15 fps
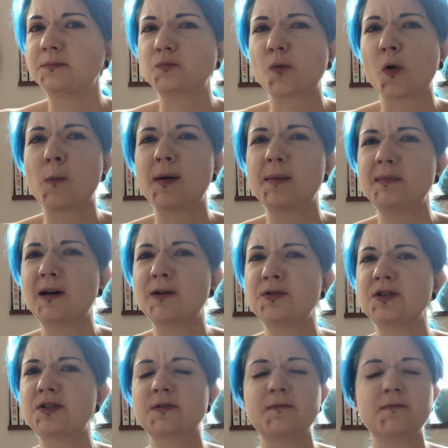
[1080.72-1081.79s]
Oh, my mouth
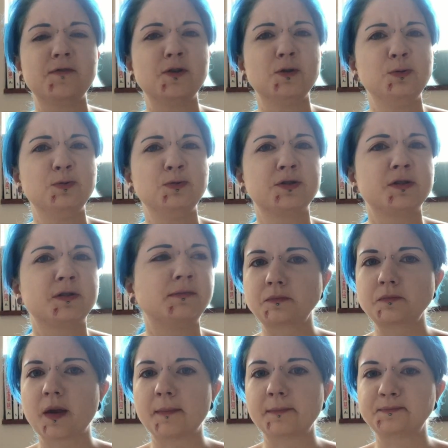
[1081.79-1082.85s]
is confused.
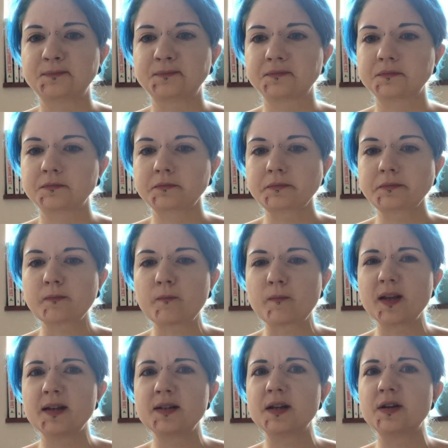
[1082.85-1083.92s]

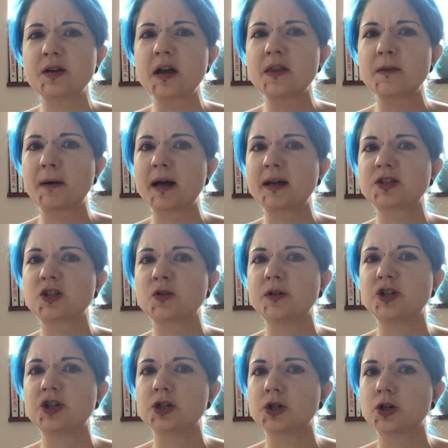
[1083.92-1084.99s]
It's like you get the pasta,
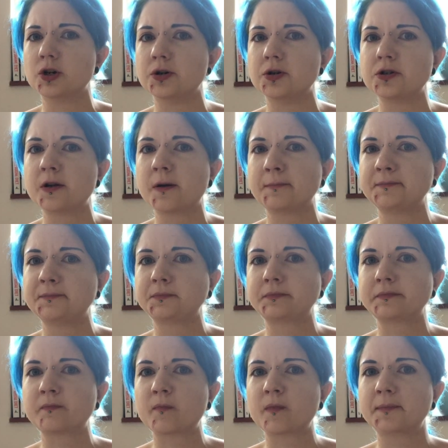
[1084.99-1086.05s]
which is good.
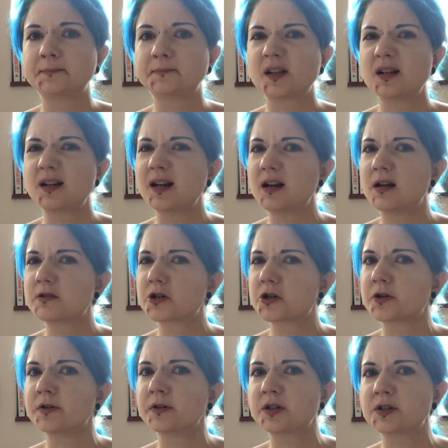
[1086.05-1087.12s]
A little
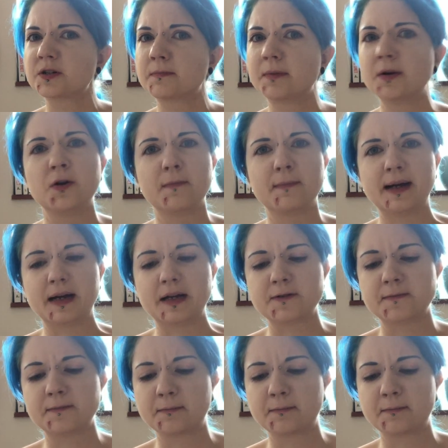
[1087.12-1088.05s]
undercooked, but not bad.